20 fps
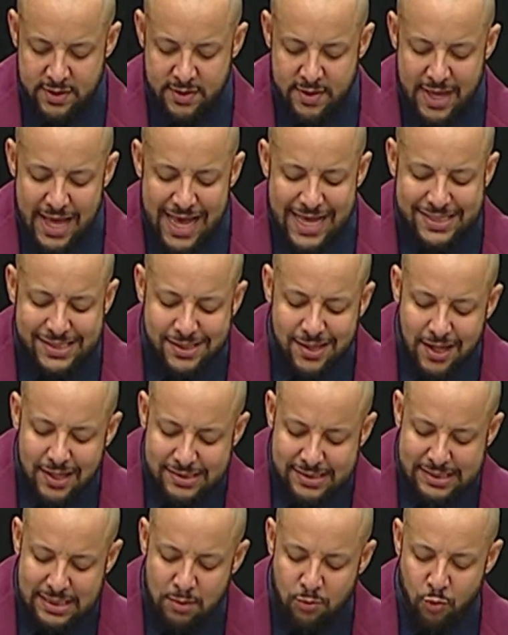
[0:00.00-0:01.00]
I saw
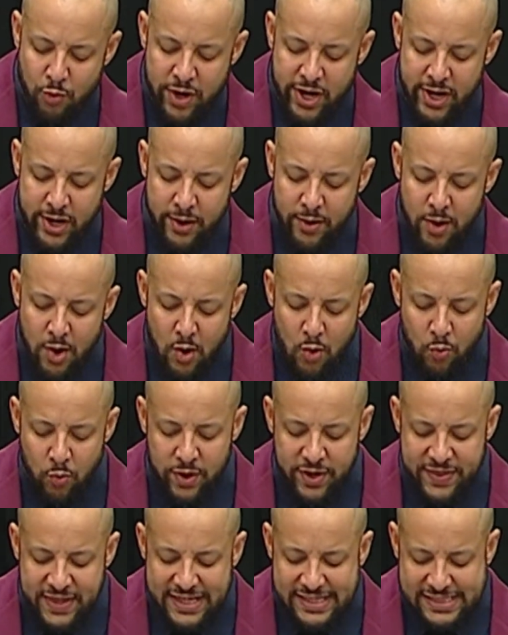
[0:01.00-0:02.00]
somewhere
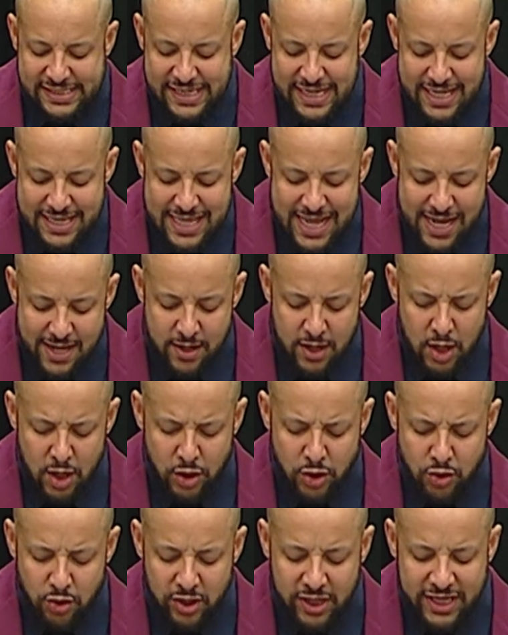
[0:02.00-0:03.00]
where they said
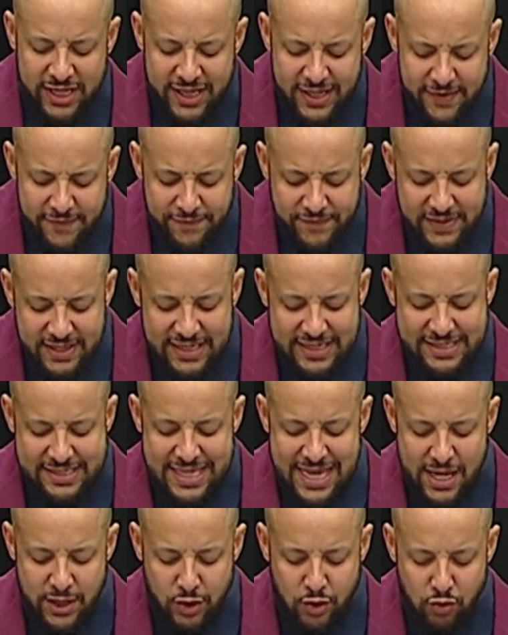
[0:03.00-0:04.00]
that your gift is
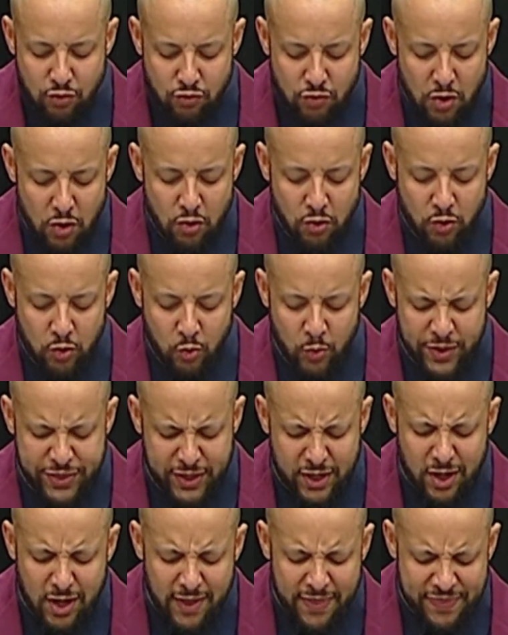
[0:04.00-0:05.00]
that you wrote with
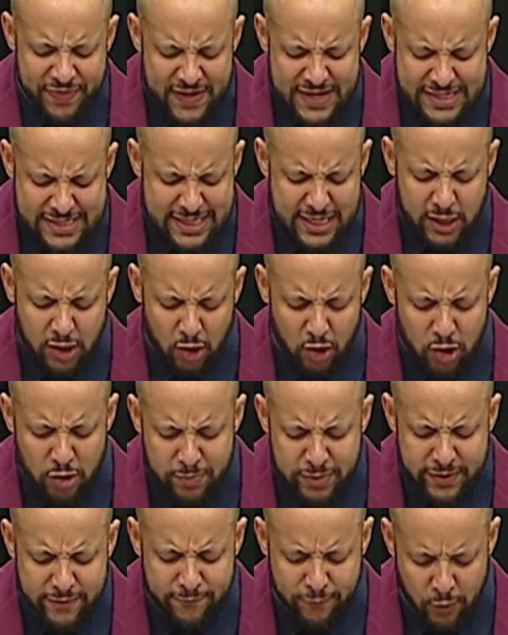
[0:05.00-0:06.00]
an authentic
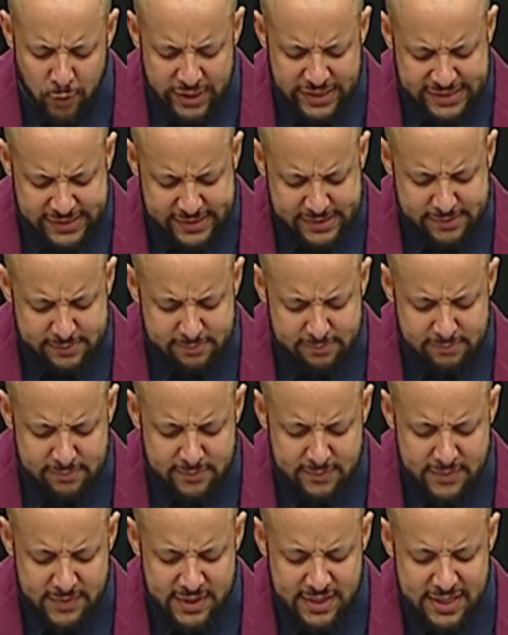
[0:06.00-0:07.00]
urban voice,
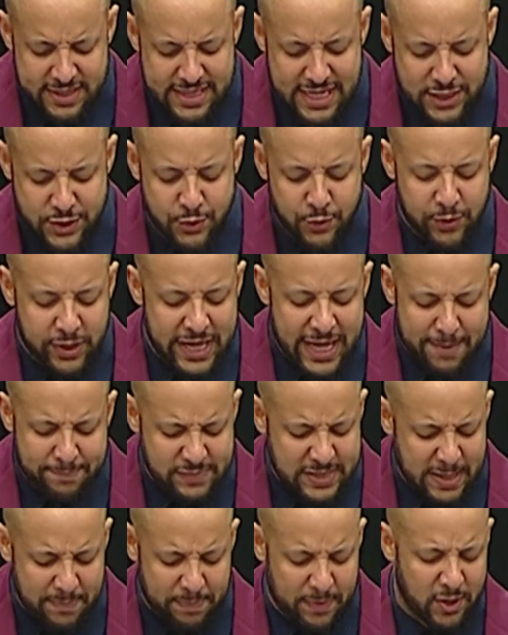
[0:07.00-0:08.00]
that you
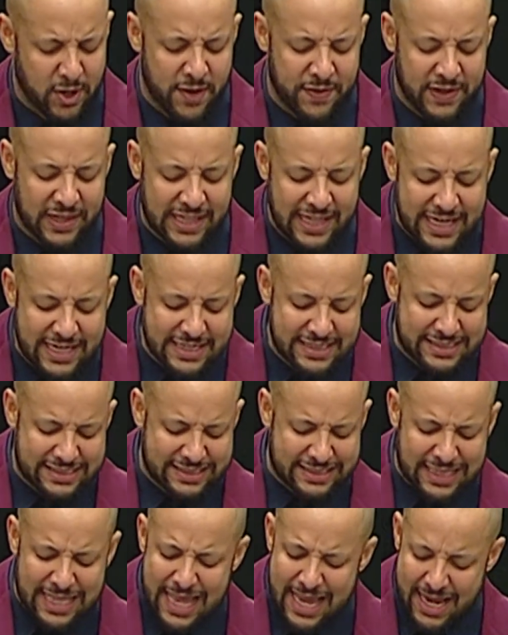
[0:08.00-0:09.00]
kept up on all the
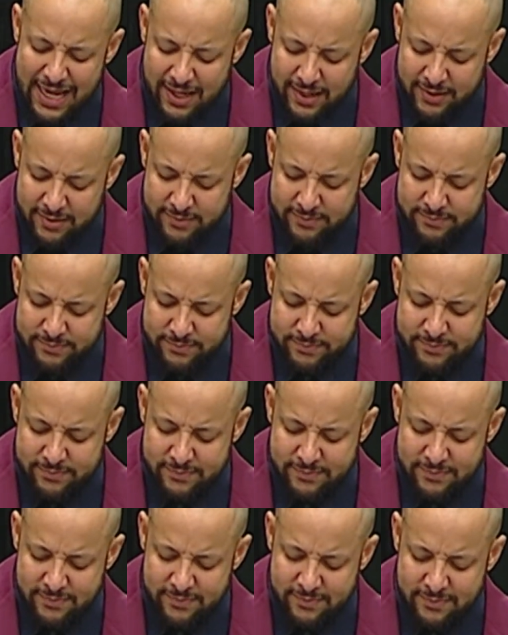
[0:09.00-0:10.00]
latest slang.
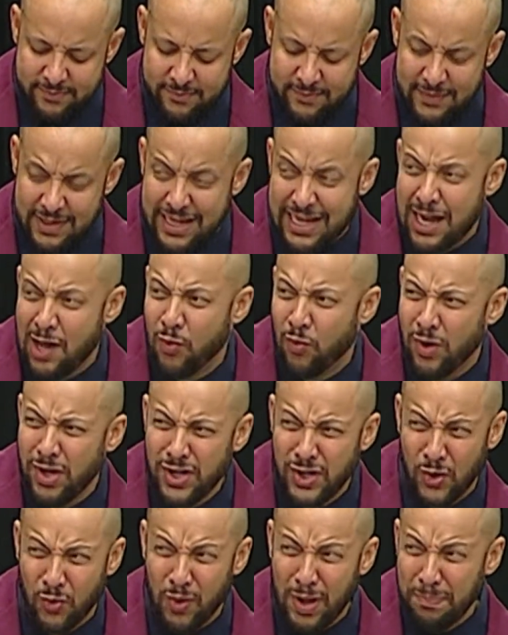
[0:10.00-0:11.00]
And I
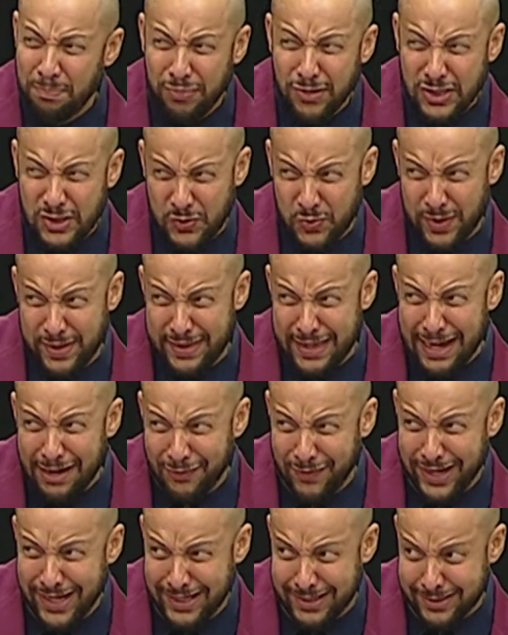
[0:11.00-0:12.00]
wonder, what books were they
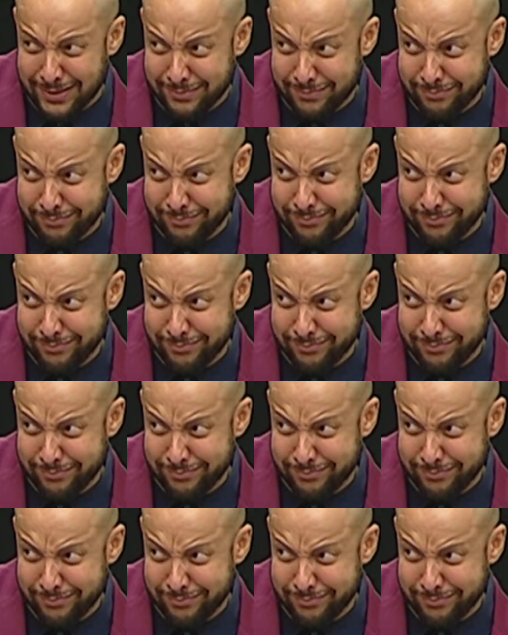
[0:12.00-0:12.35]
reading?